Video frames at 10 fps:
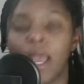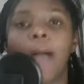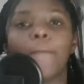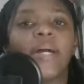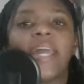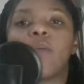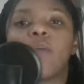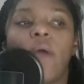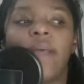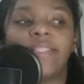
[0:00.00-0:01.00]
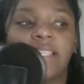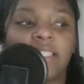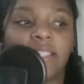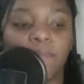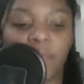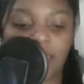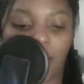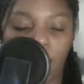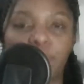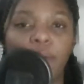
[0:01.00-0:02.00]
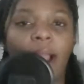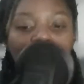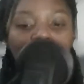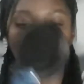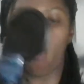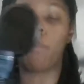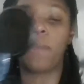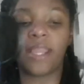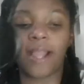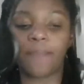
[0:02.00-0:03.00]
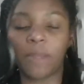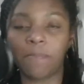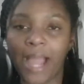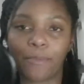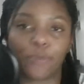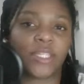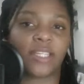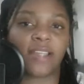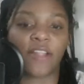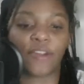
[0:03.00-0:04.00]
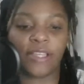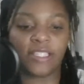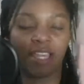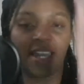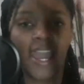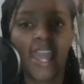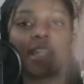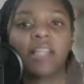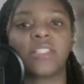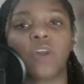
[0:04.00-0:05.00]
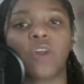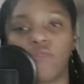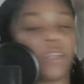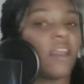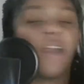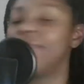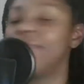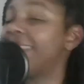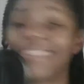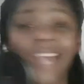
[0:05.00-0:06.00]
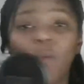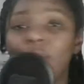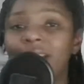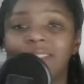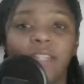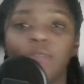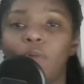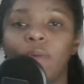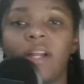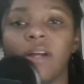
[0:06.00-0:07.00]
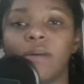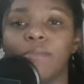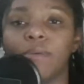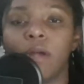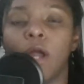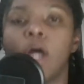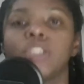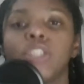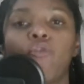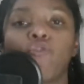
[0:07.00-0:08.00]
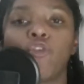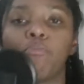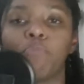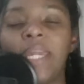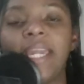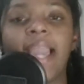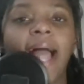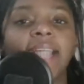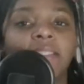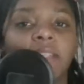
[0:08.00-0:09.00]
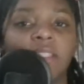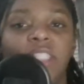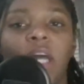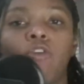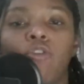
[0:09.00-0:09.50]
but it wasn't something that we practiced opening up the Bible together and saying, hey, let's all read it. That's not what I did growing up. So for me as an adult